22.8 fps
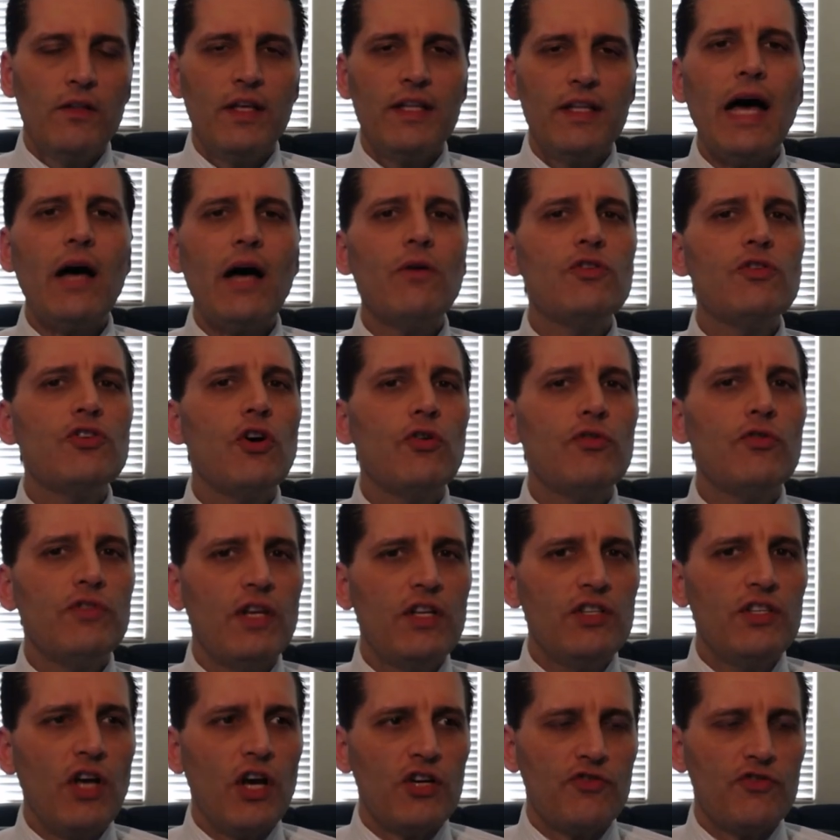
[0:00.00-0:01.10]
The Dow Jones
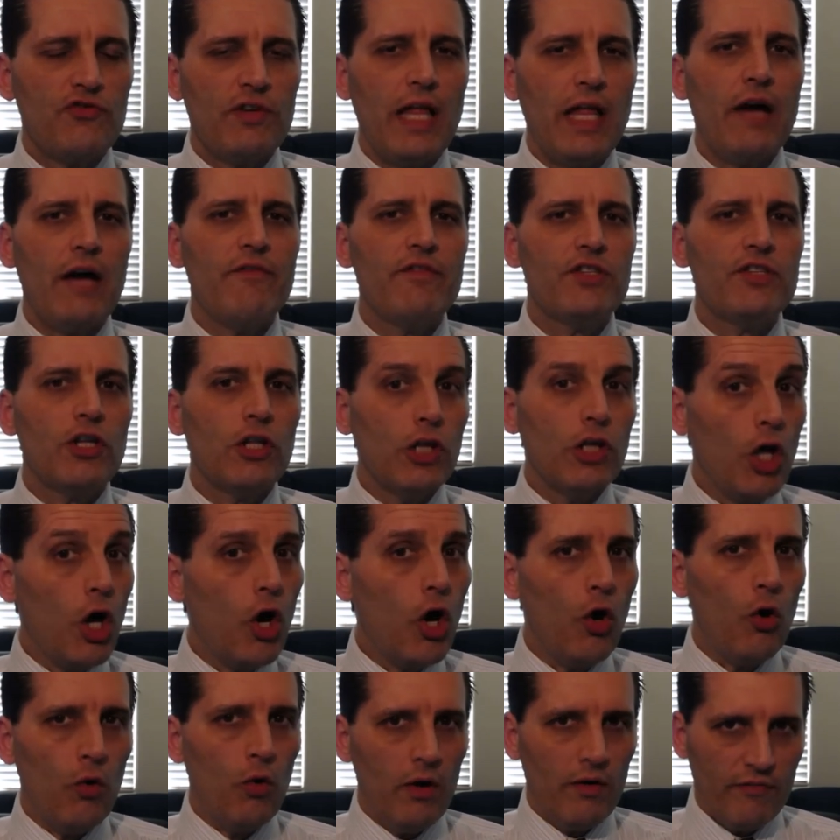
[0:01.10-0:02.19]
Industrial Average
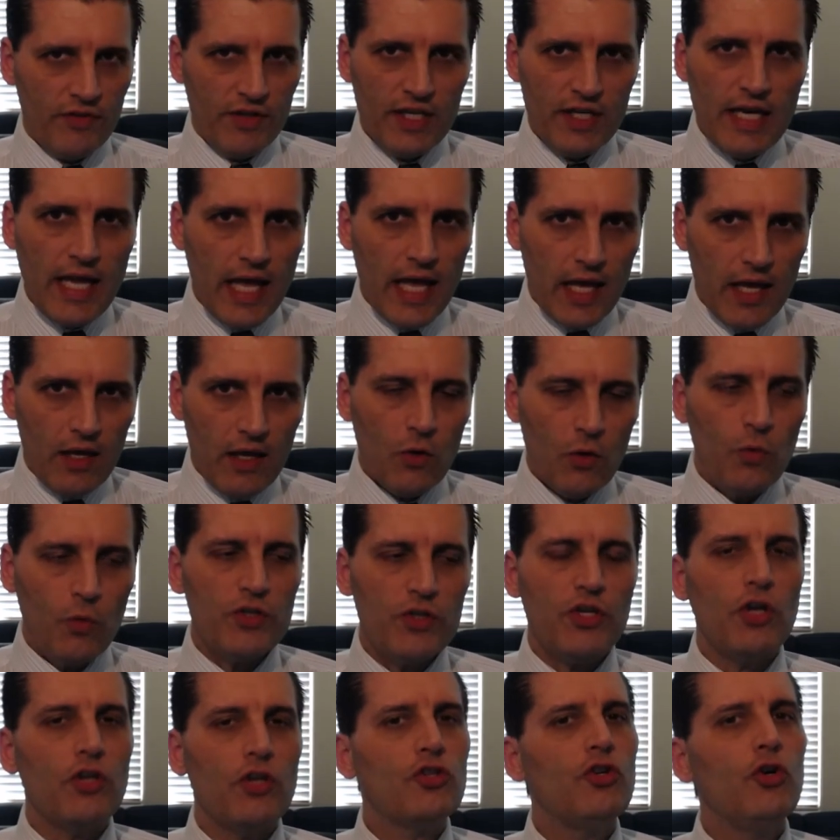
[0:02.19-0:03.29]
low for the day
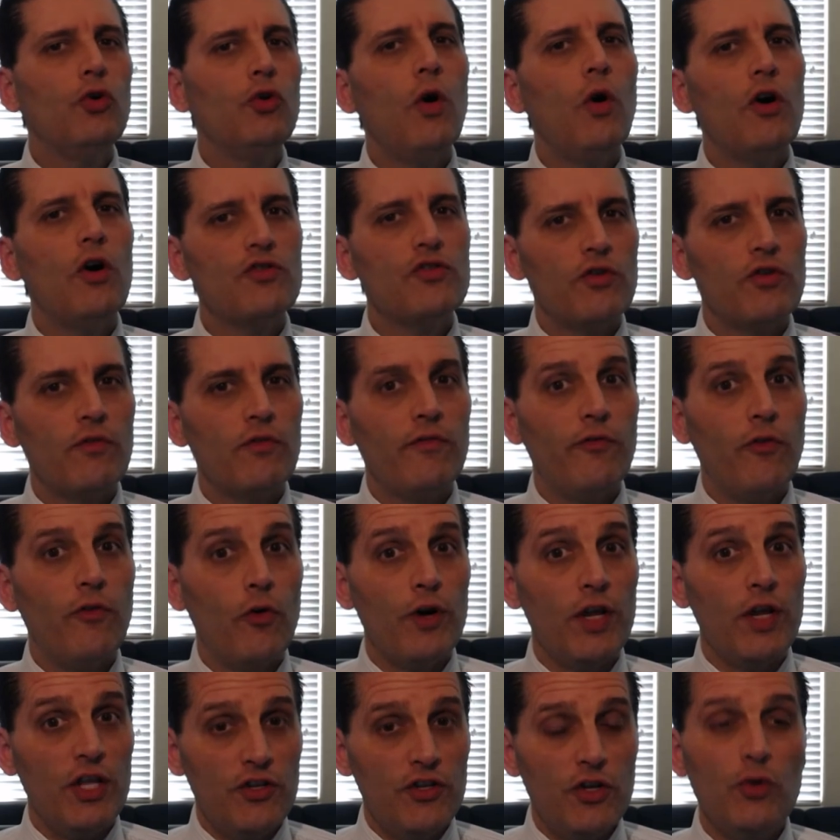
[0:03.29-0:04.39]
was
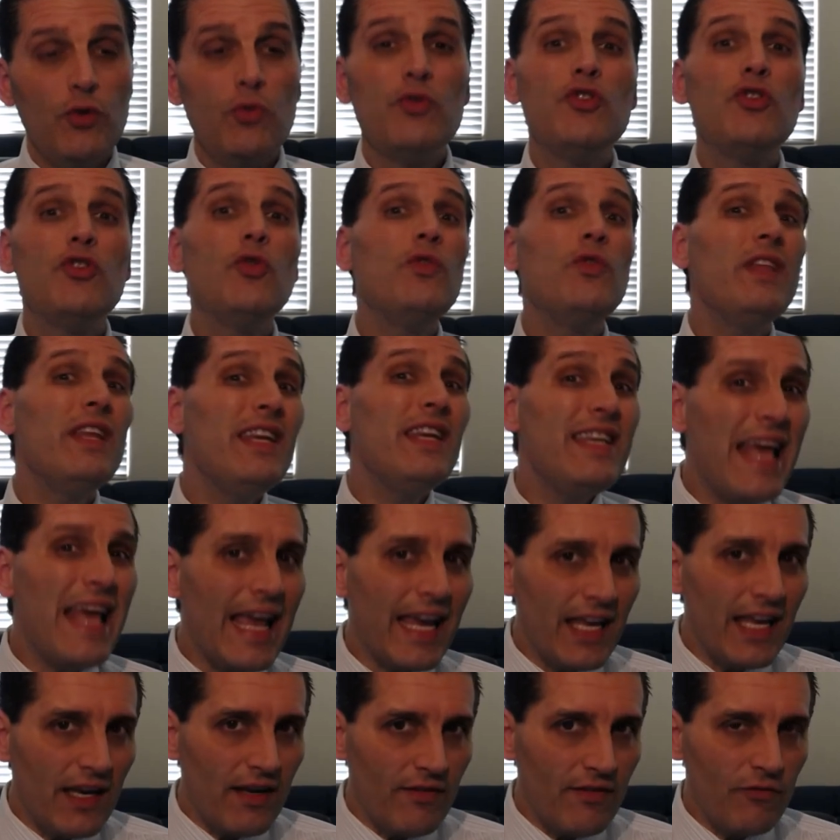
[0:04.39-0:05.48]
242 to the
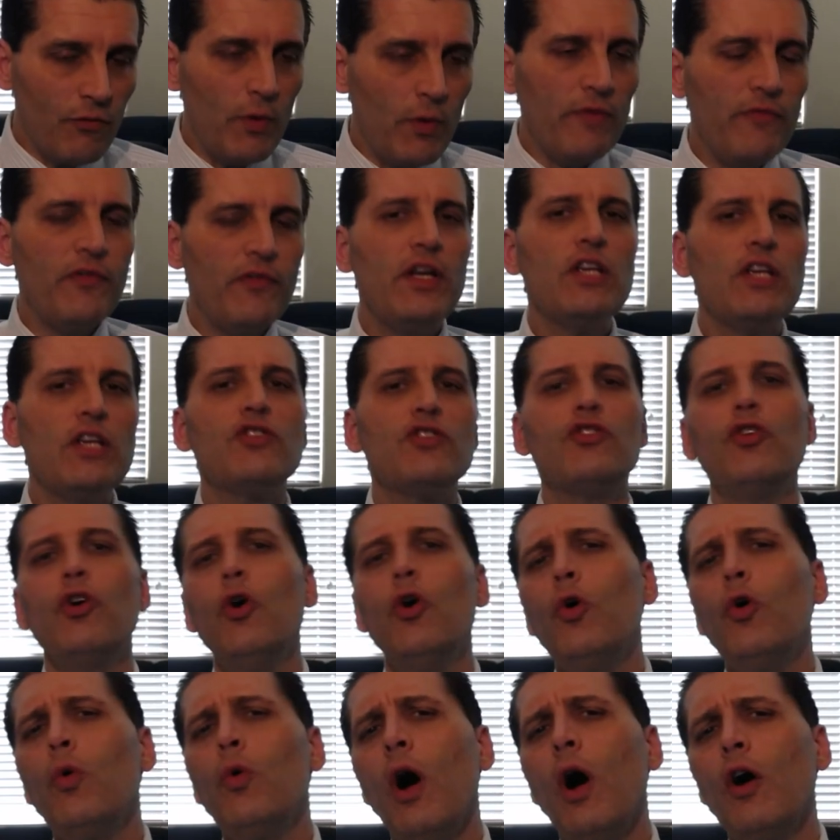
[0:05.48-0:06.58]
negative. We finished
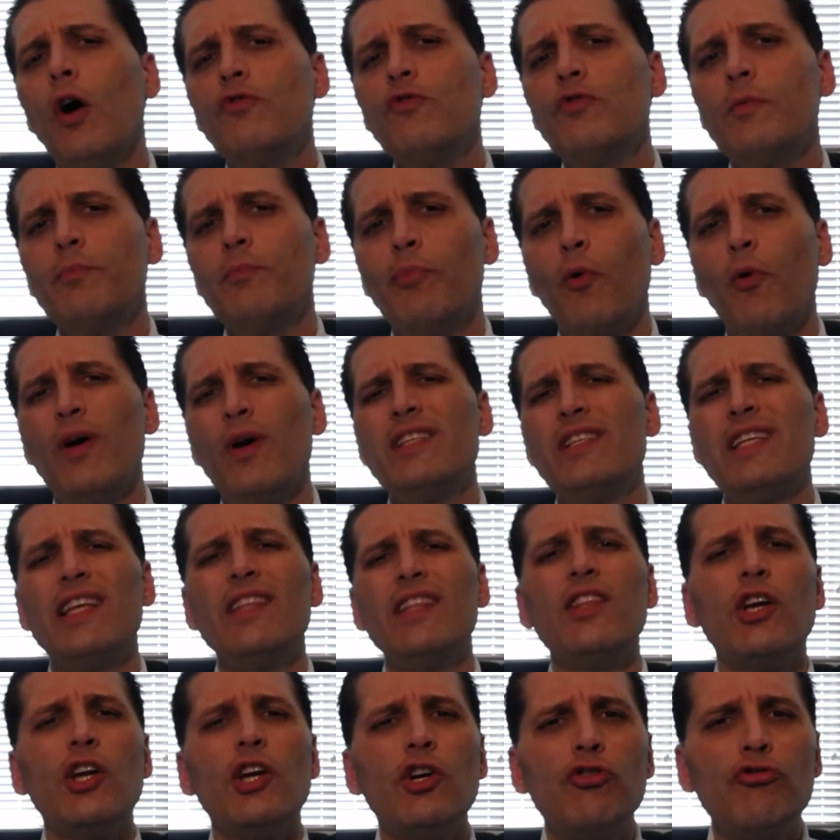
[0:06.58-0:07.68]
200 points
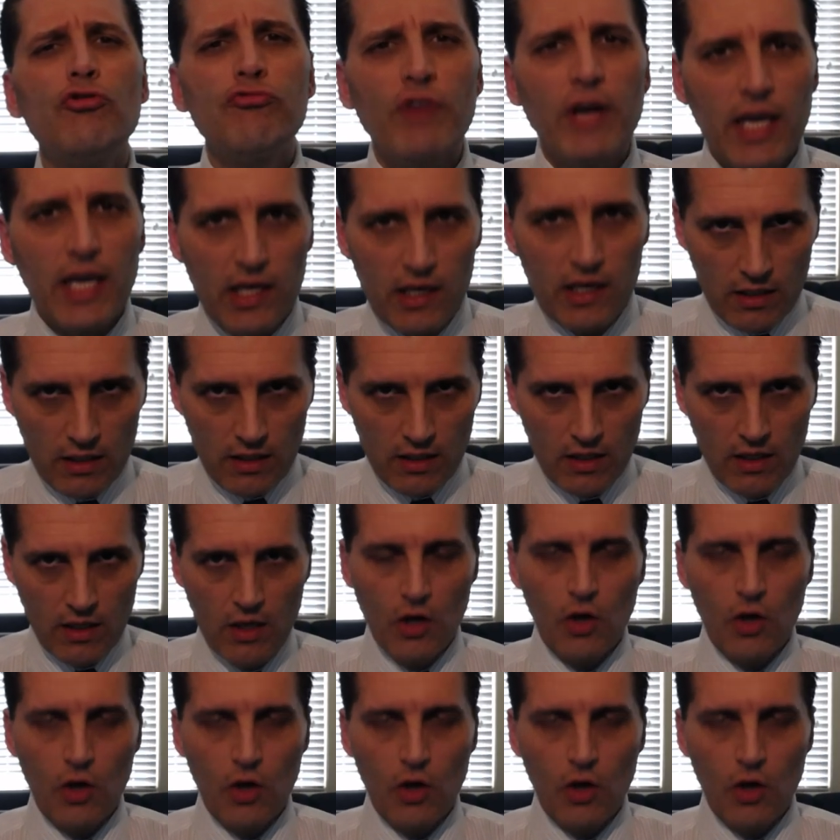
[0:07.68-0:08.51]
in the green